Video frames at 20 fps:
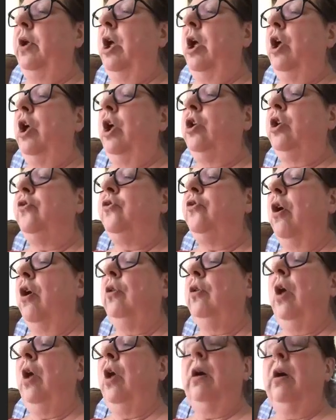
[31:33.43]
You no
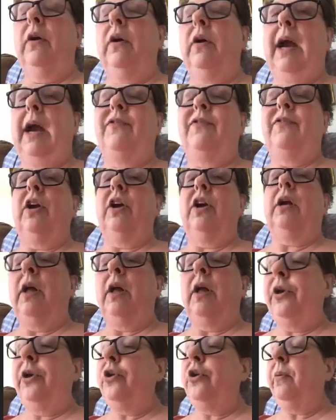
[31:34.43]
longer have to clutter
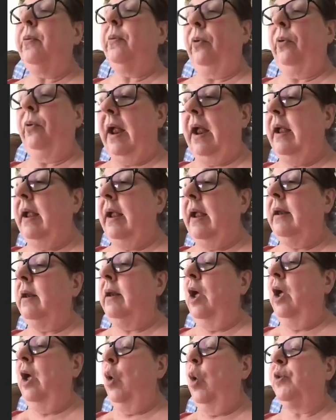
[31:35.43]
your brain
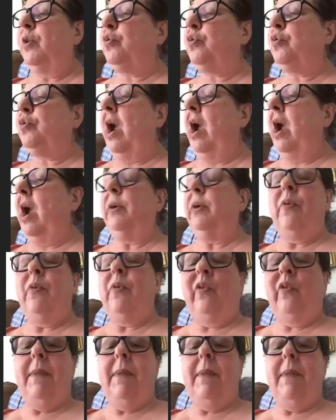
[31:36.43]
with trying to
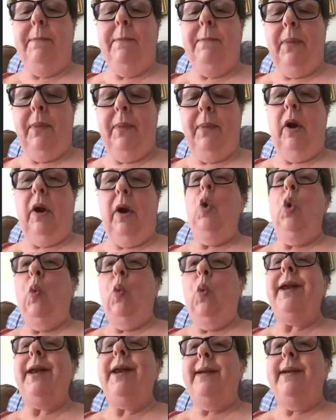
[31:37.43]
remember what
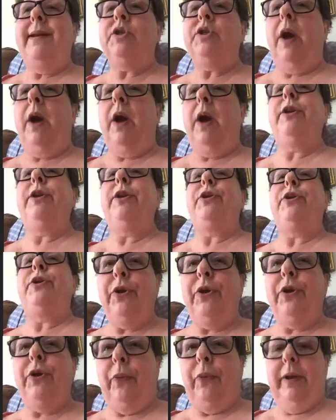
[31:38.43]
it is you wanted to do.
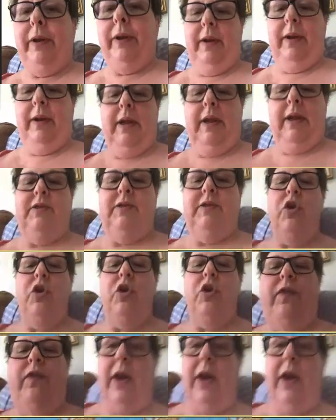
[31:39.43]
So you've
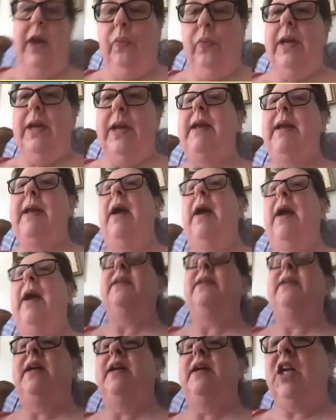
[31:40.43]
got it written down, it's
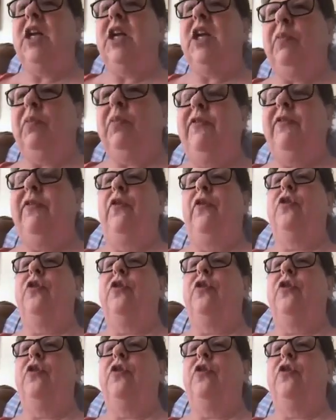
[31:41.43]
easy to refer